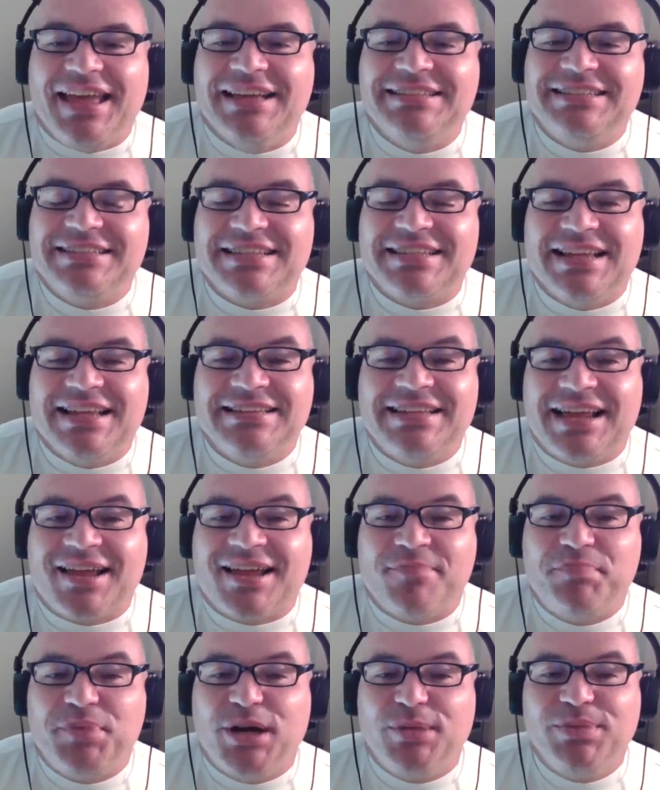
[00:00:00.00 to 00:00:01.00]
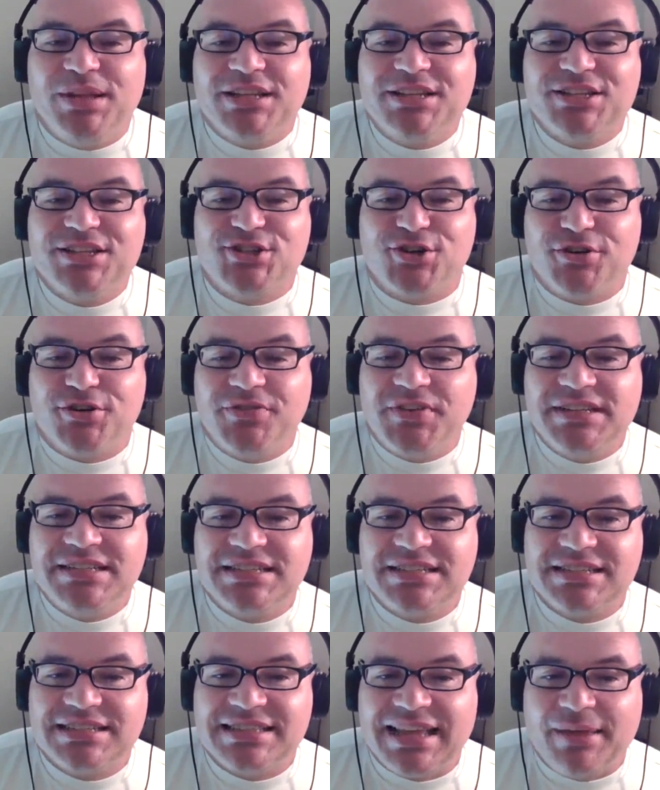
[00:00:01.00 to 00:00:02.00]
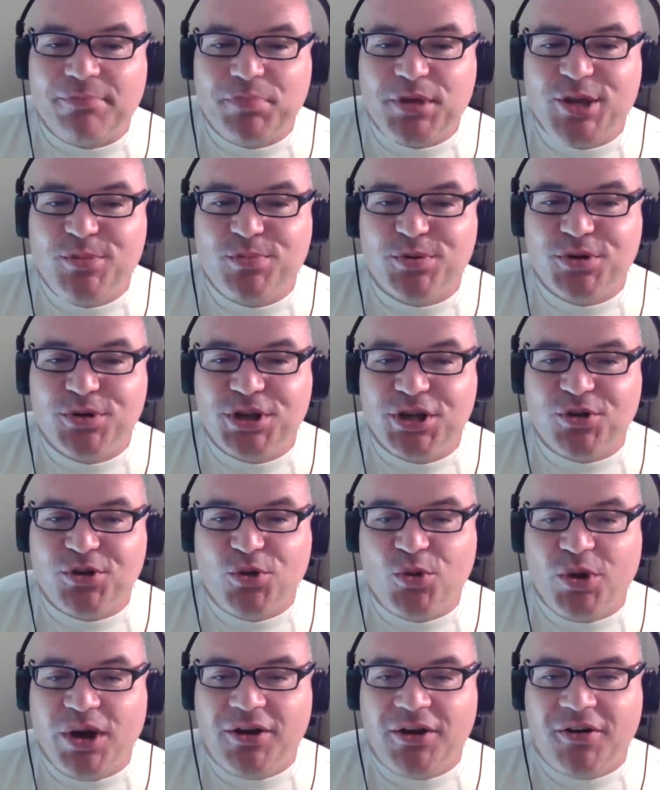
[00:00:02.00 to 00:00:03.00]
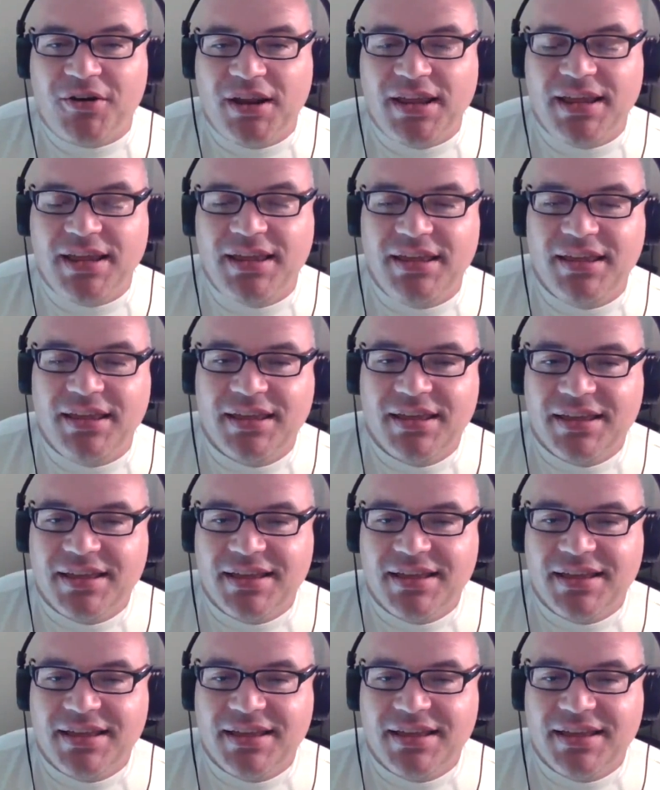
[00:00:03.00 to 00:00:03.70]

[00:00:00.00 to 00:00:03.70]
is this like a public service that people can query?